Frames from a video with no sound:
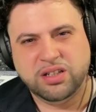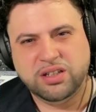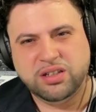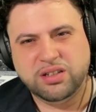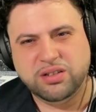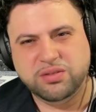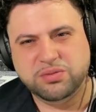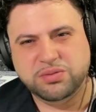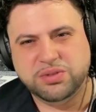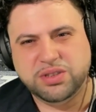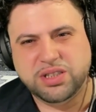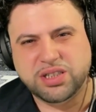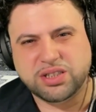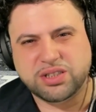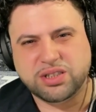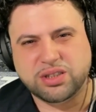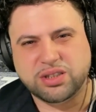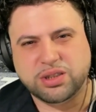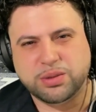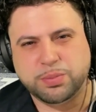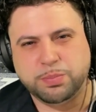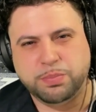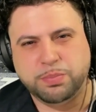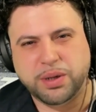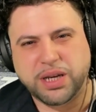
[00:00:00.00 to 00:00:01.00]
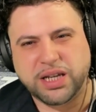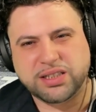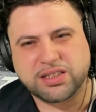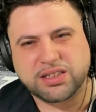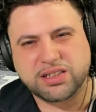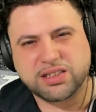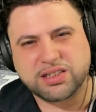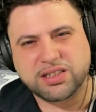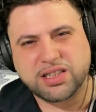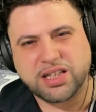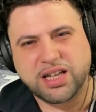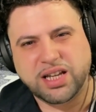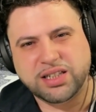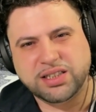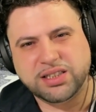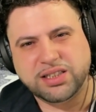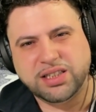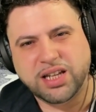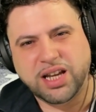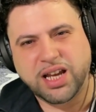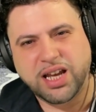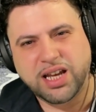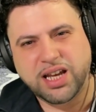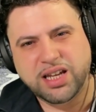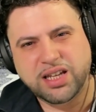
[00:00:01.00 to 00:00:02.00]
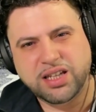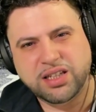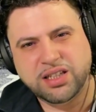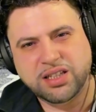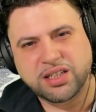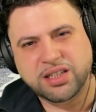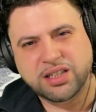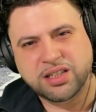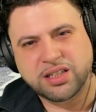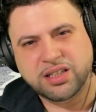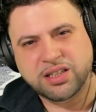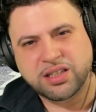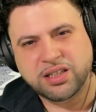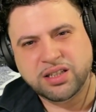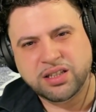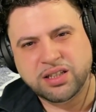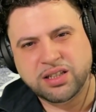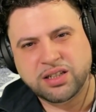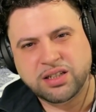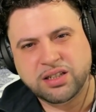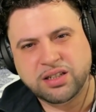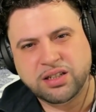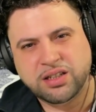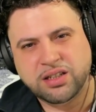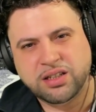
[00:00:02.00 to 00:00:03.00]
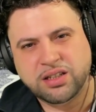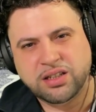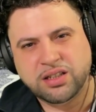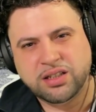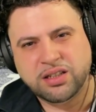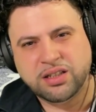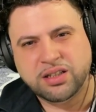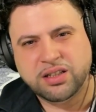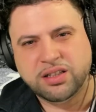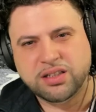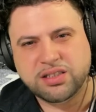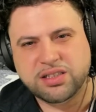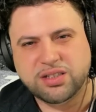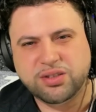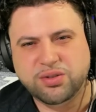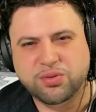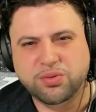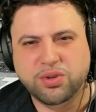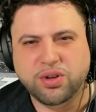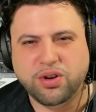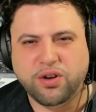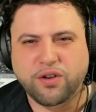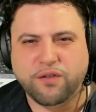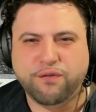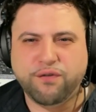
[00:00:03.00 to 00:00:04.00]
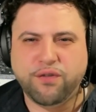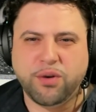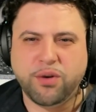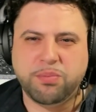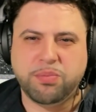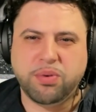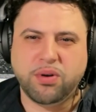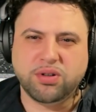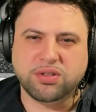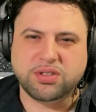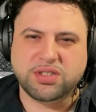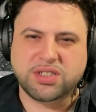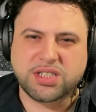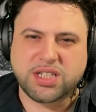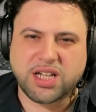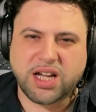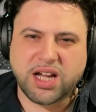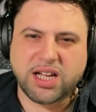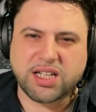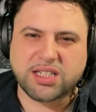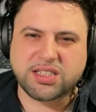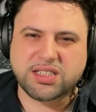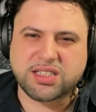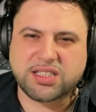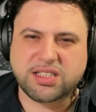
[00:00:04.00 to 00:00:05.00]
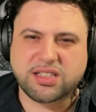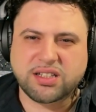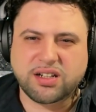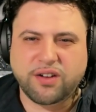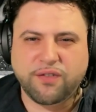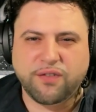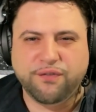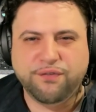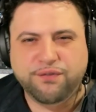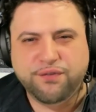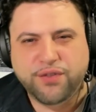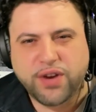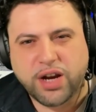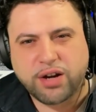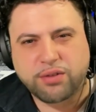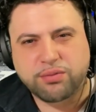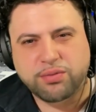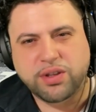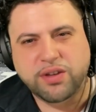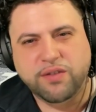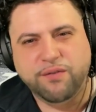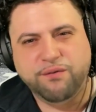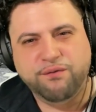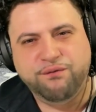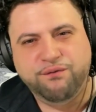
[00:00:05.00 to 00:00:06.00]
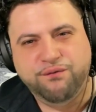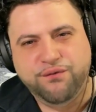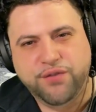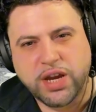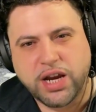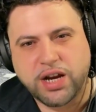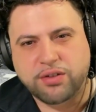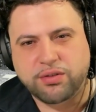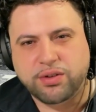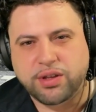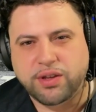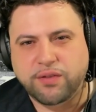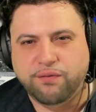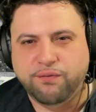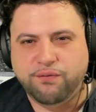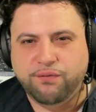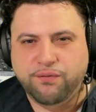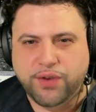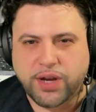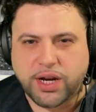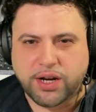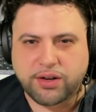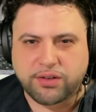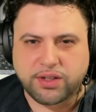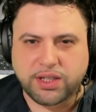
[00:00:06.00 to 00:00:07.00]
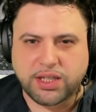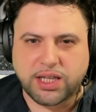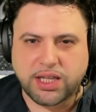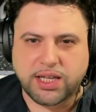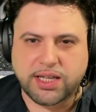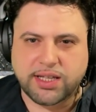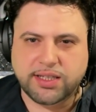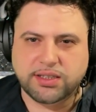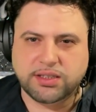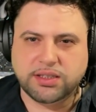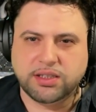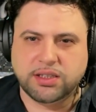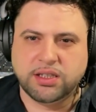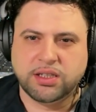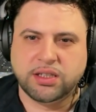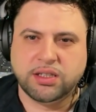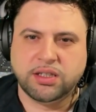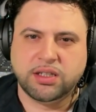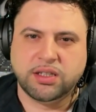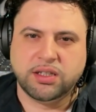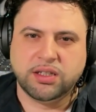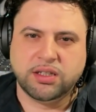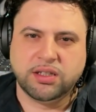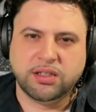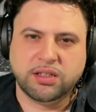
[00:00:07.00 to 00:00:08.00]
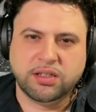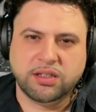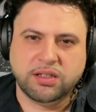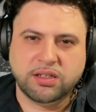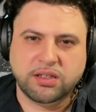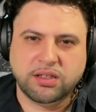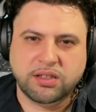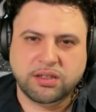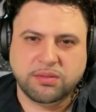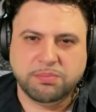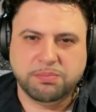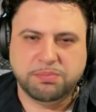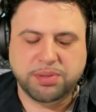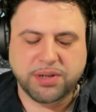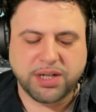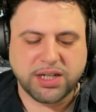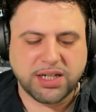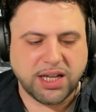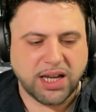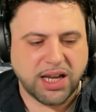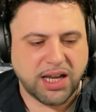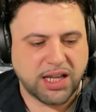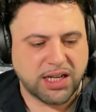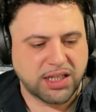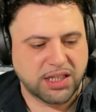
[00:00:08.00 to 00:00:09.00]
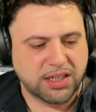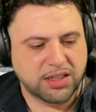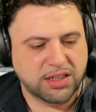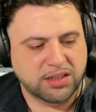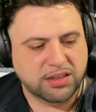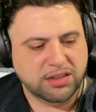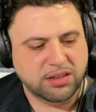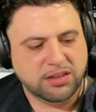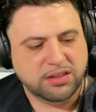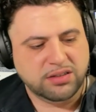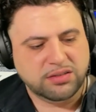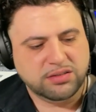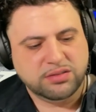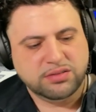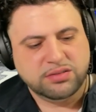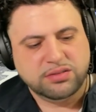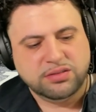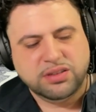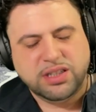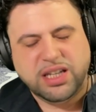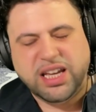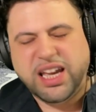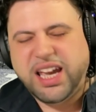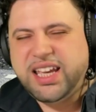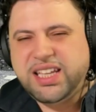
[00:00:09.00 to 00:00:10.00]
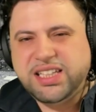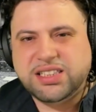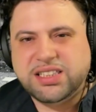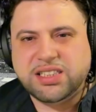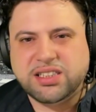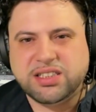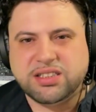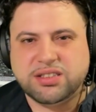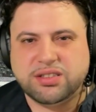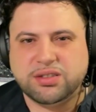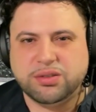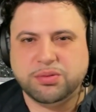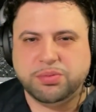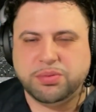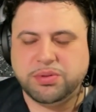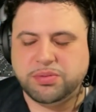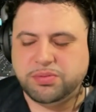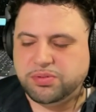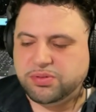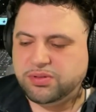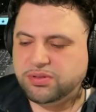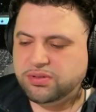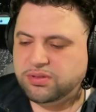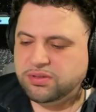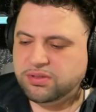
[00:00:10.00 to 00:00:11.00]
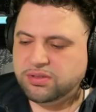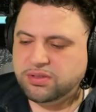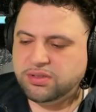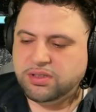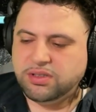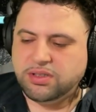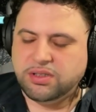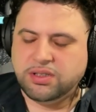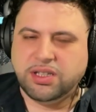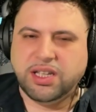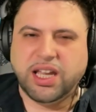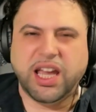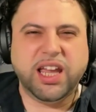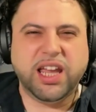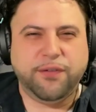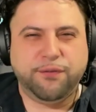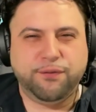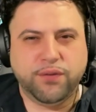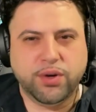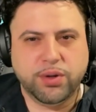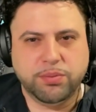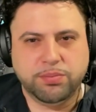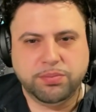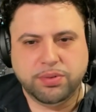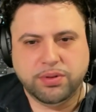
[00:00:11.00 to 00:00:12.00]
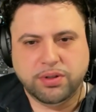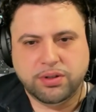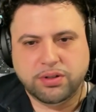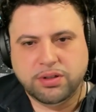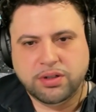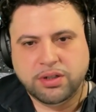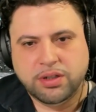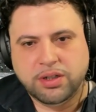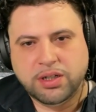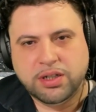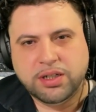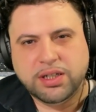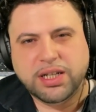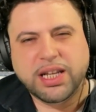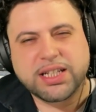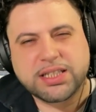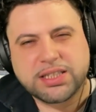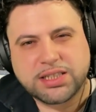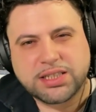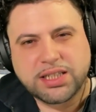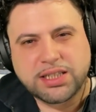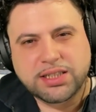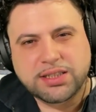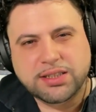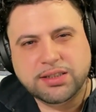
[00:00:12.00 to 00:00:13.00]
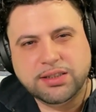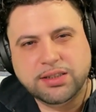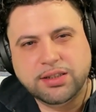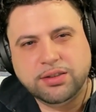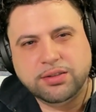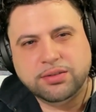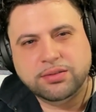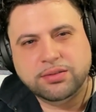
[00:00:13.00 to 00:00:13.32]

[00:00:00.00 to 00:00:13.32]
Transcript: Don't disrespect us like that. It's New York Football Giants to the very, very, very end. Buck out of here, yo. Hate the Super Bowl. Hate football. Next season, though.